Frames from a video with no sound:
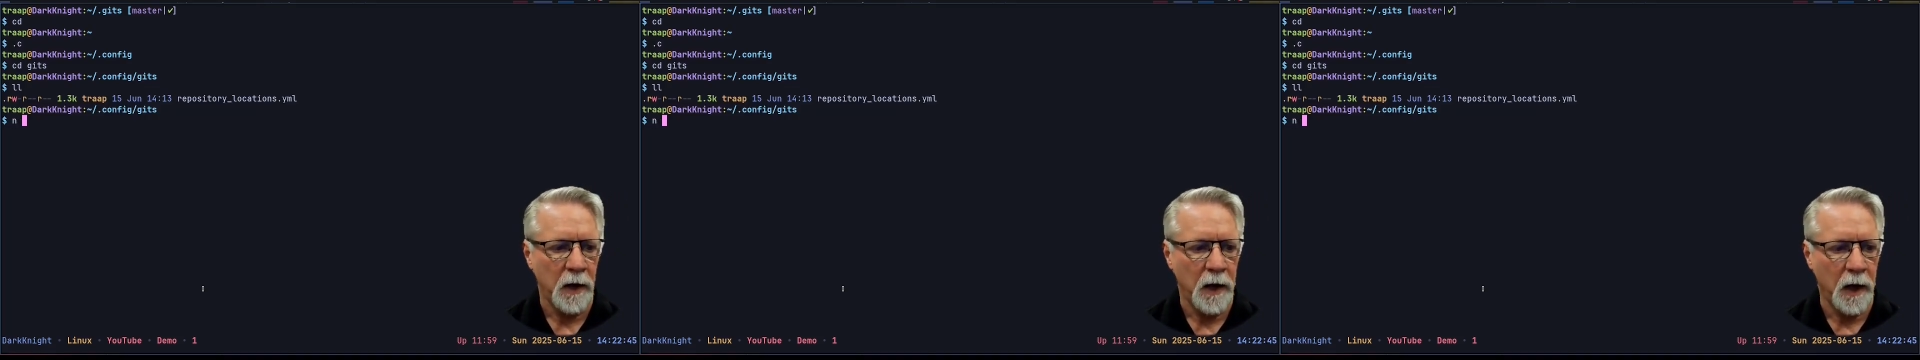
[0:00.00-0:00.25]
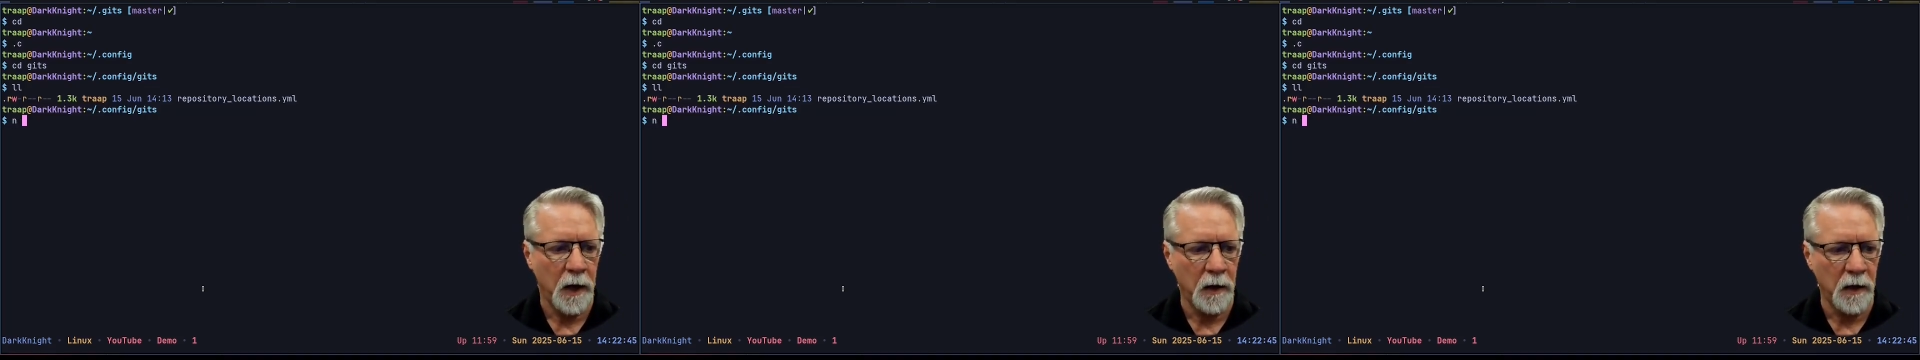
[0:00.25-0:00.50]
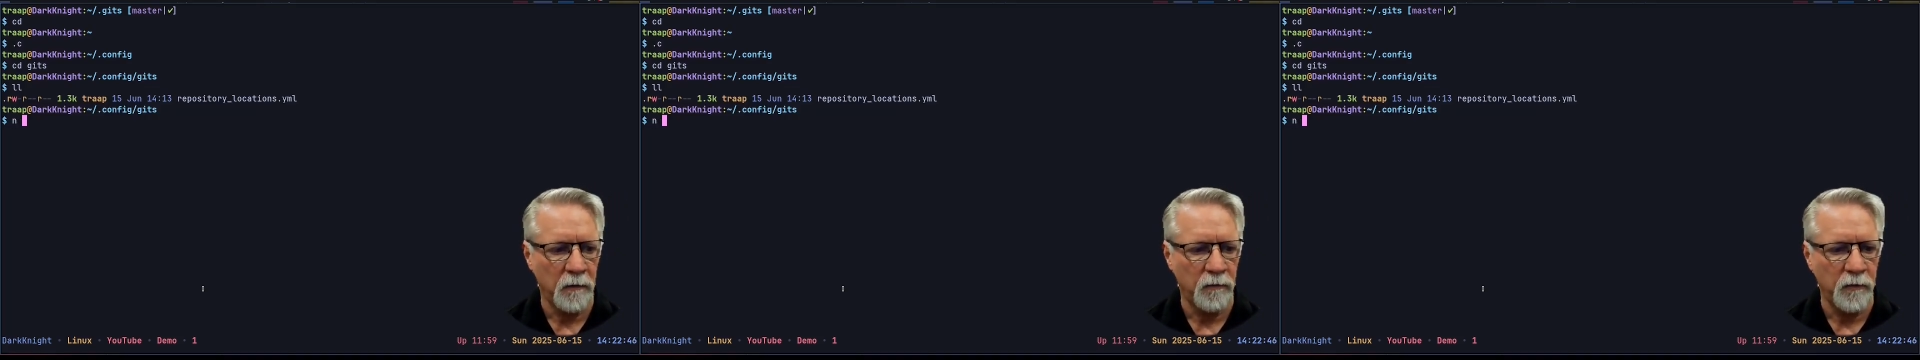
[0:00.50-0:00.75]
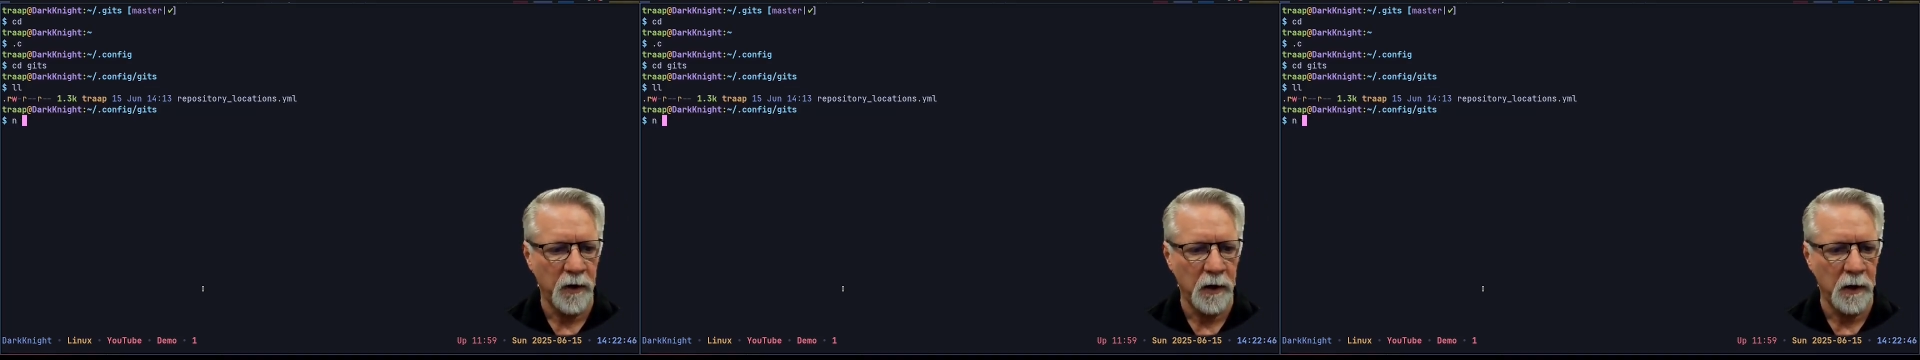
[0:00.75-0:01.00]
And
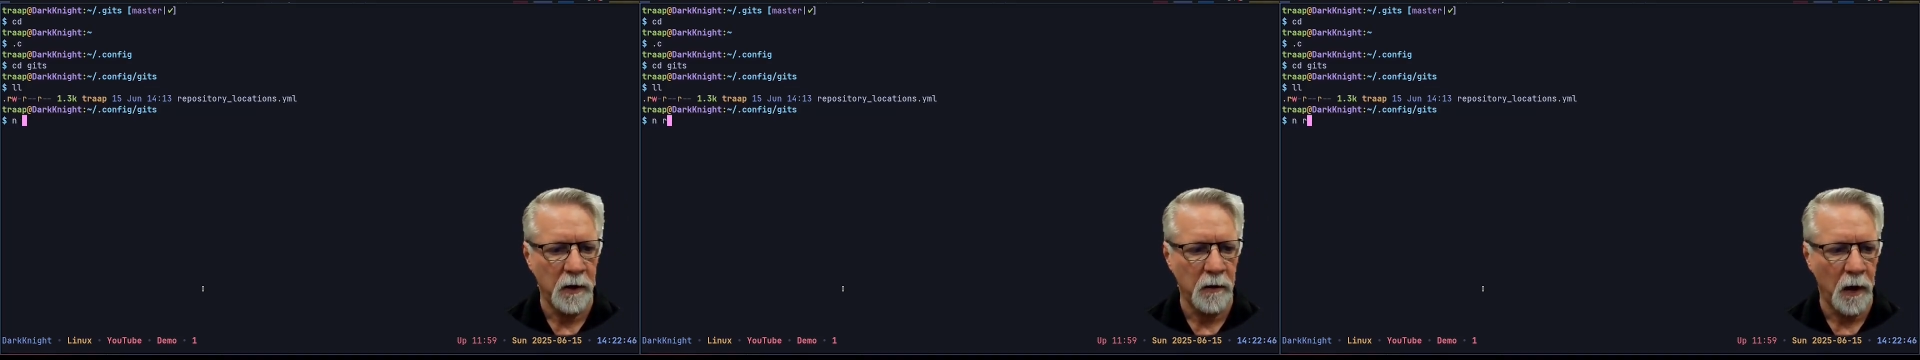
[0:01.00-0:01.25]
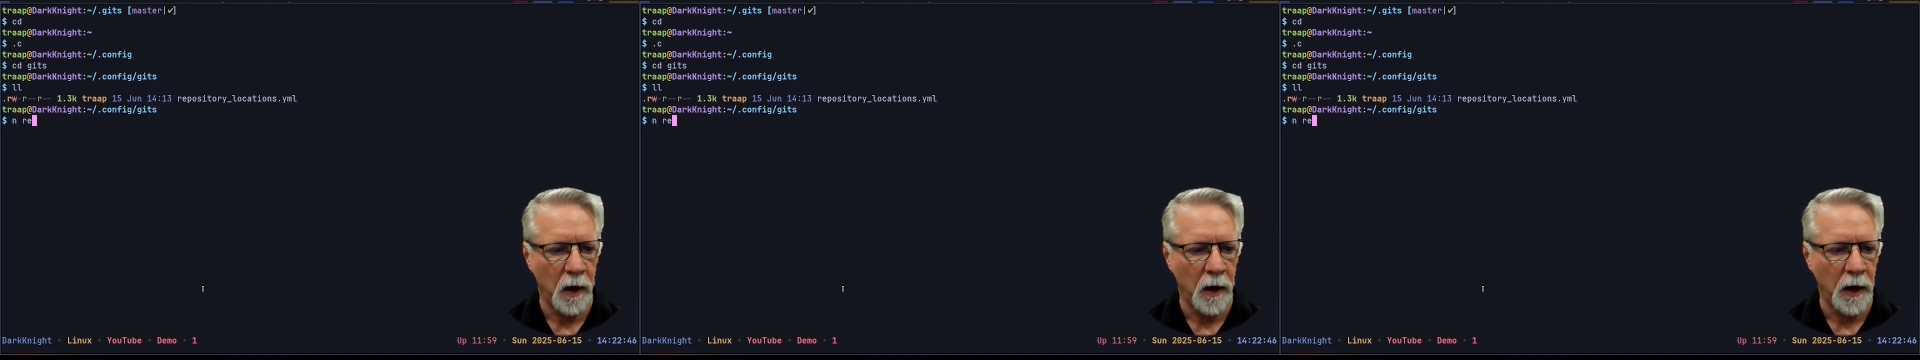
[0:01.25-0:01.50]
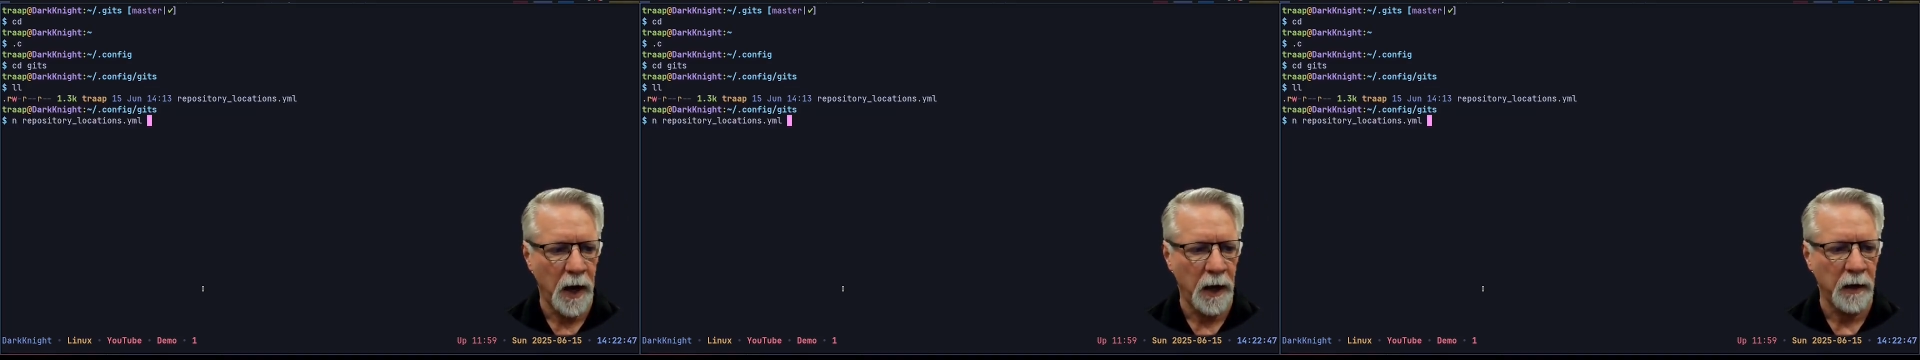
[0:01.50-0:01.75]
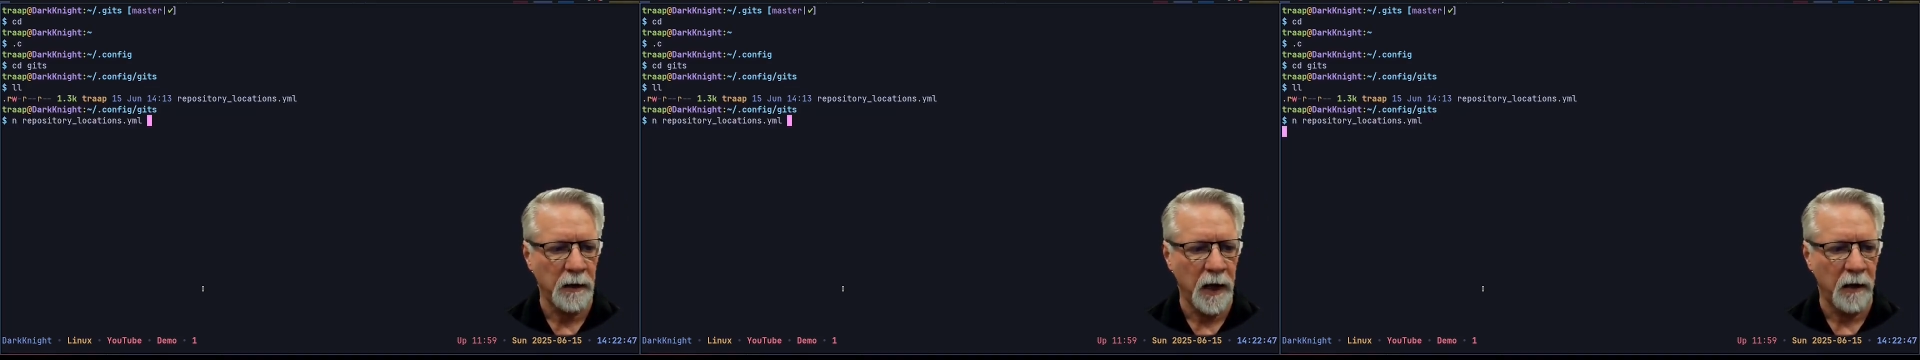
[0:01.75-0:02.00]
if we
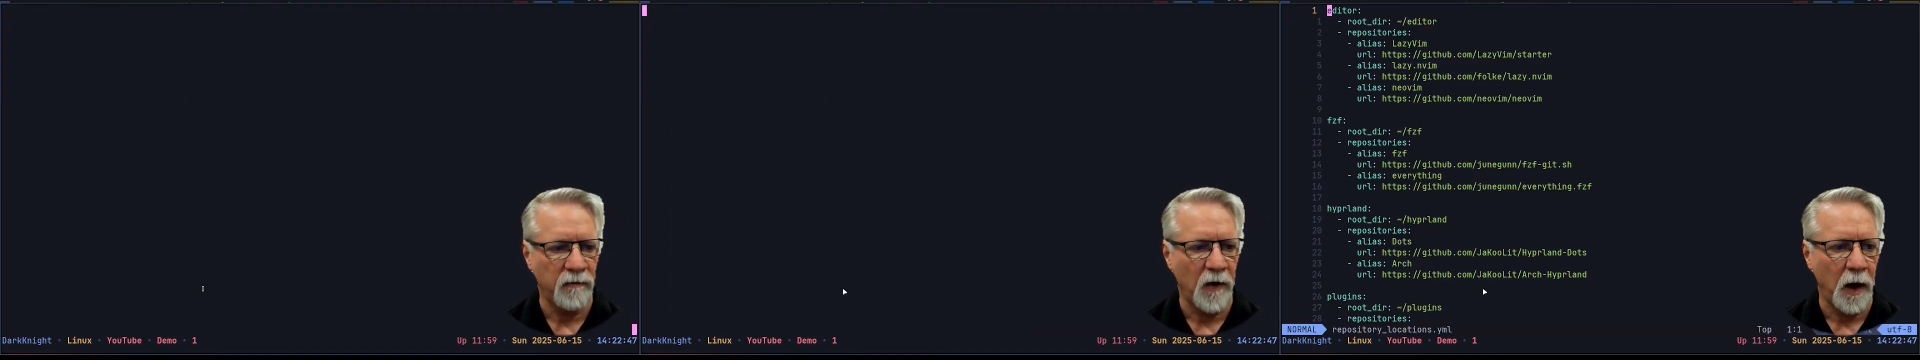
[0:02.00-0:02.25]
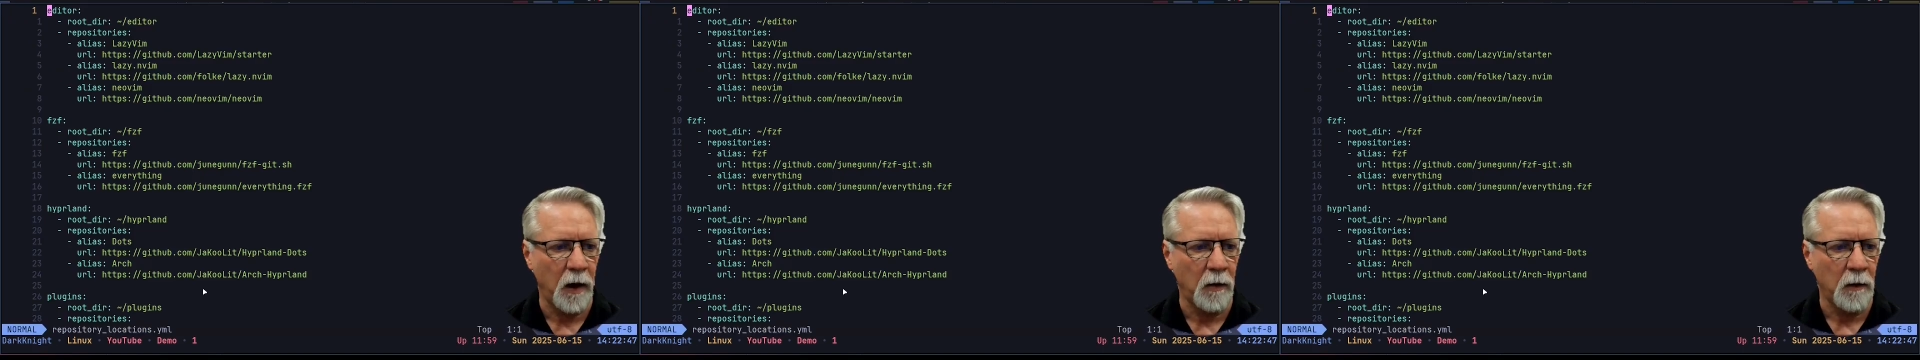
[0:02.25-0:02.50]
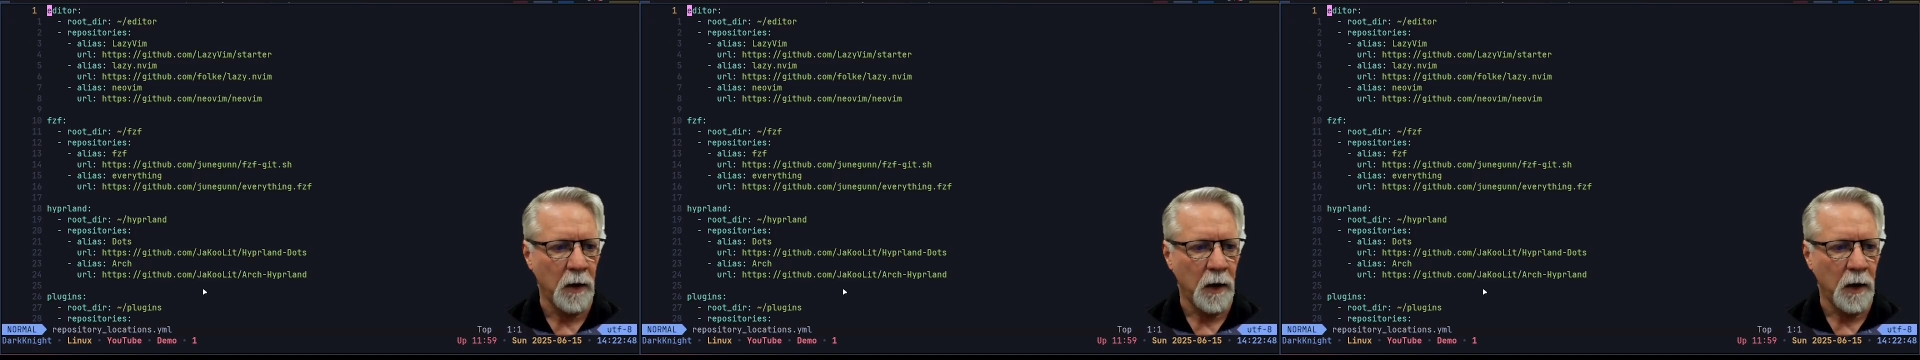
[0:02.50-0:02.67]
edit that file,